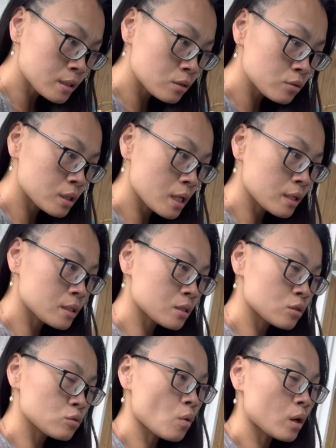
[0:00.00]
to say
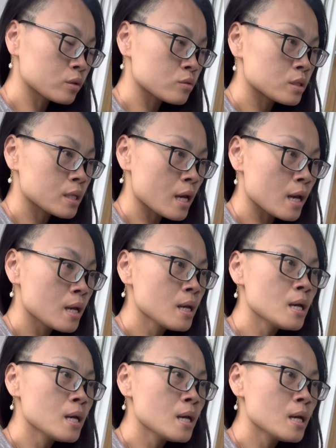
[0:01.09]
things you want to say